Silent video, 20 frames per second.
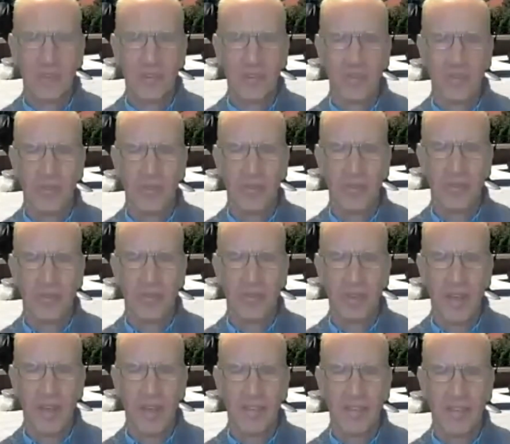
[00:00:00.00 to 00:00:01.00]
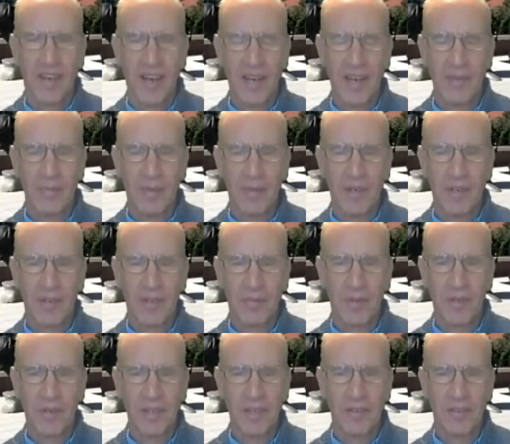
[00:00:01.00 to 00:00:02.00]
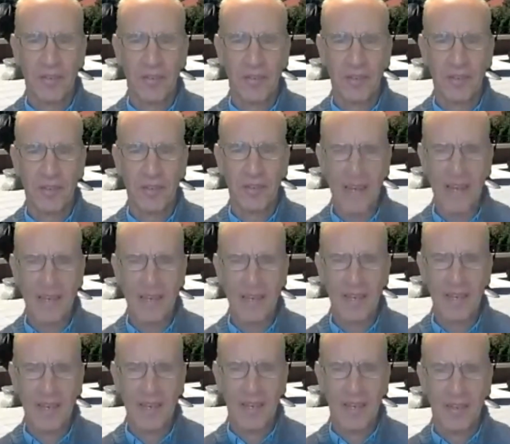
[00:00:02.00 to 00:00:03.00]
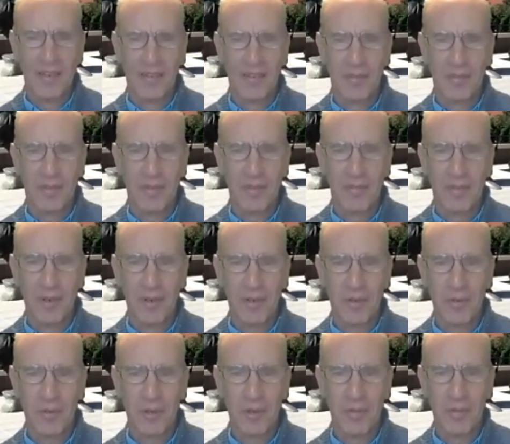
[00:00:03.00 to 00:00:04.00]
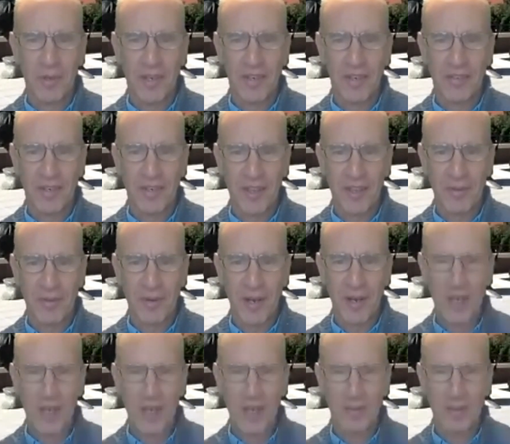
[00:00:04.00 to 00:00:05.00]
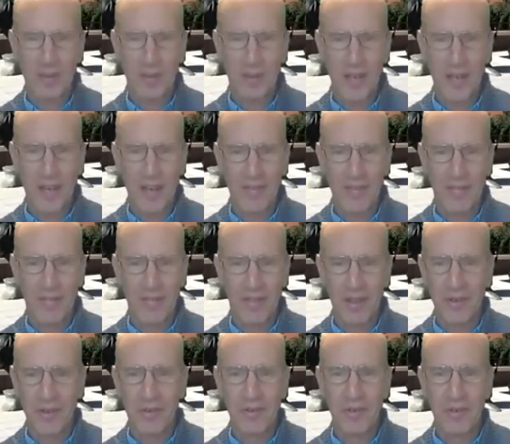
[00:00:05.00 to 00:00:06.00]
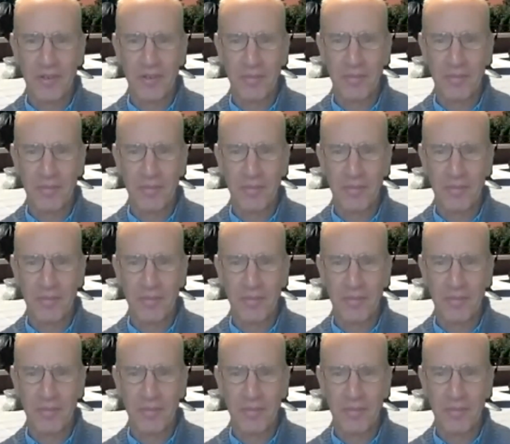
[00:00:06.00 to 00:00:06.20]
is a time when it's really sad to be virtual, because otherwise we would have thunderous